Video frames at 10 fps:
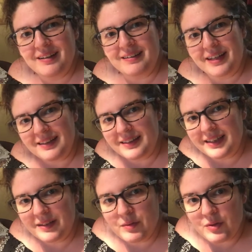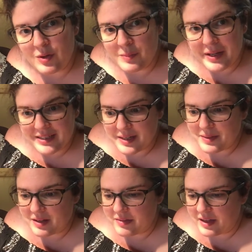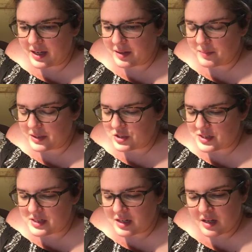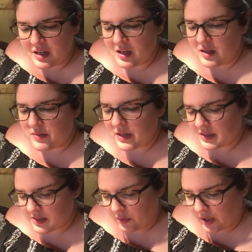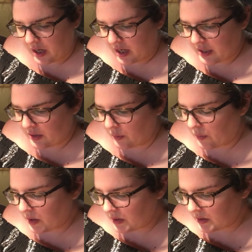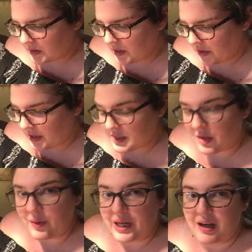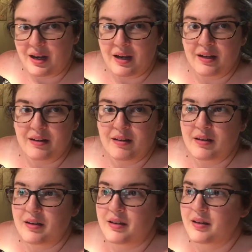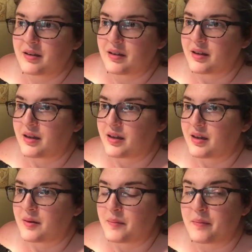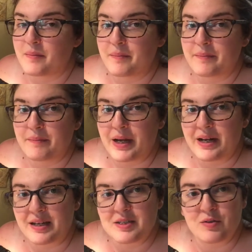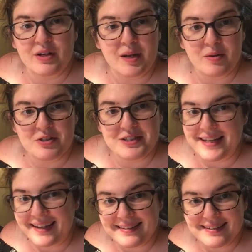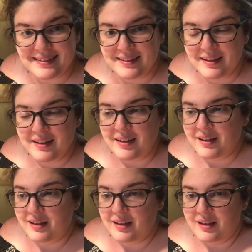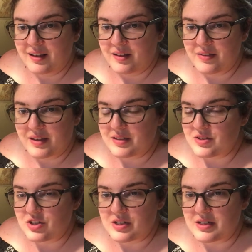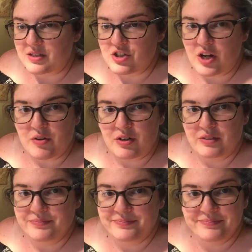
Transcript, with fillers: lately with the whole pandemic thing, but just things going on in the world, things going on in my next door neighbor's state, things just in general,